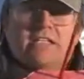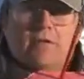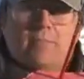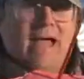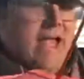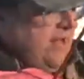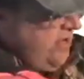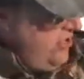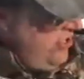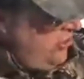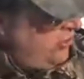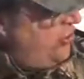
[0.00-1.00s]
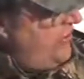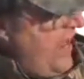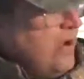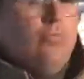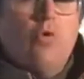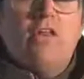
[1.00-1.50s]
in the back. So
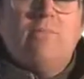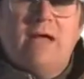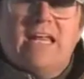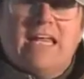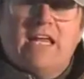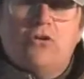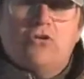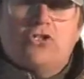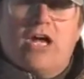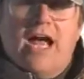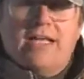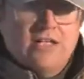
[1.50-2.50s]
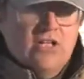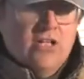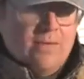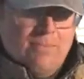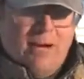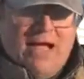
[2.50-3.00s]
that would have been a kill shot,
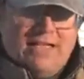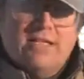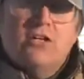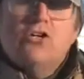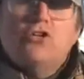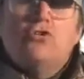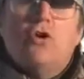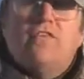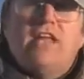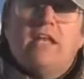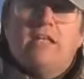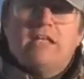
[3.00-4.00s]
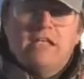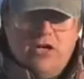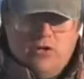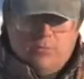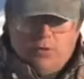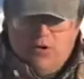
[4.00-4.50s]
but to have hit the
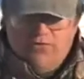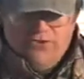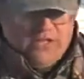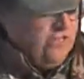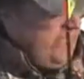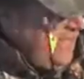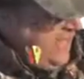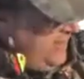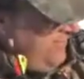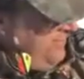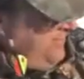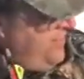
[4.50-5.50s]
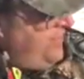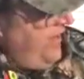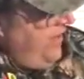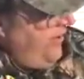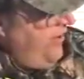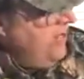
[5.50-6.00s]
deer perfectly
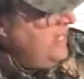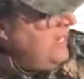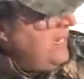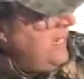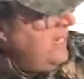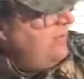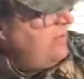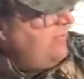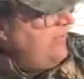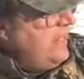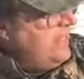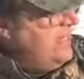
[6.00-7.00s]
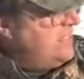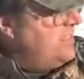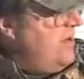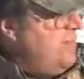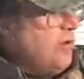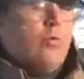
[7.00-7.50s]
there, he would have had to hit
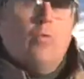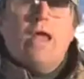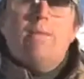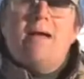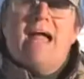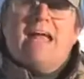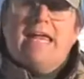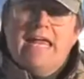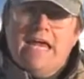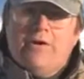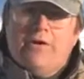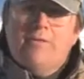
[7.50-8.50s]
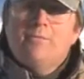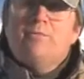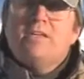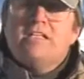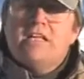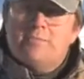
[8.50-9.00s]
somewhere way back here
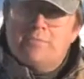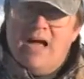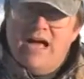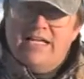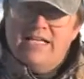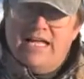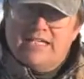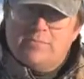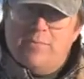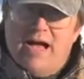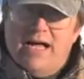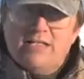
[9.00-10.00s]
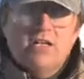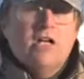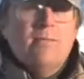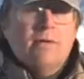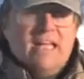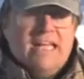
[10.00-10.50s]
to hit behind that spot.
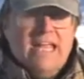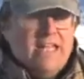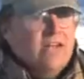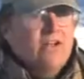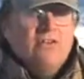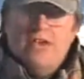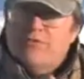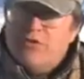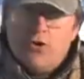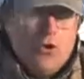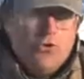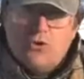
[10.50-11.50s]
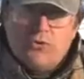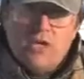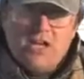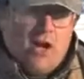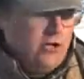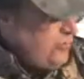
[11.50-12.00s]
But again, if you're going to a
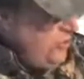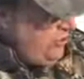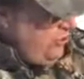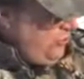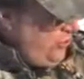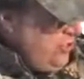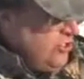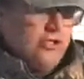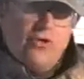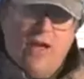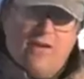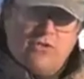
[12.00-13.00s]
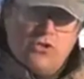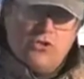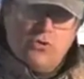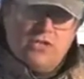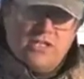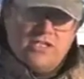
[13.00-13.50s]
3D archery shoot, you have to
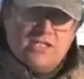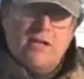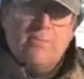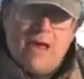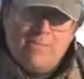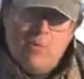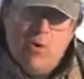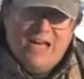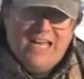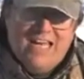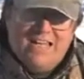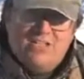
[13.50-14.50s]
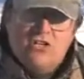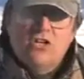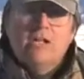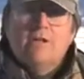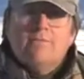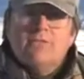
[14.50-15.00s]
shoot this. And my point is,
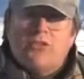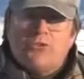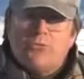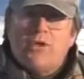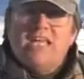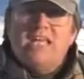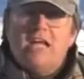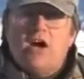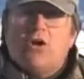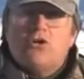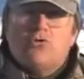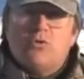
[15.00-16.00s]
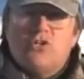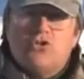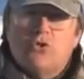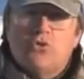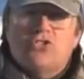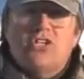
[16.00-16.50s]
the 3D archery
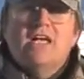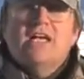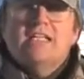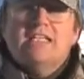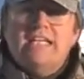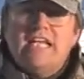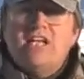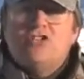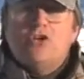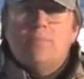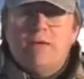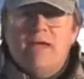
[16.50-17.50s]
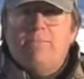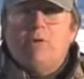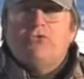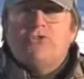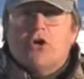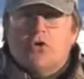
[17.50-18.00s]
shoots teach people
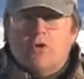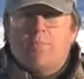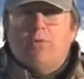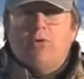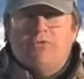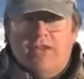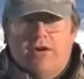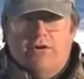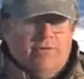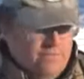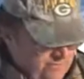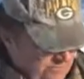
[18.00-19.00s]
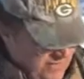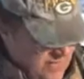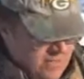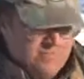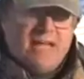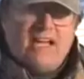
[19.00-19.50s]
to cripple deer
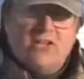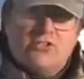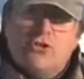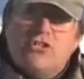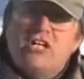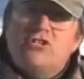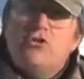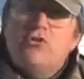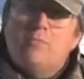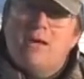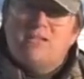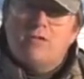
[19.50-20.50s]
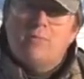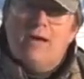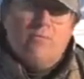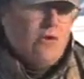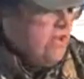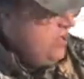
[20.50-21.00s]
because they're teaching you muscle
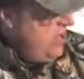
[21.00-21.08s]
memory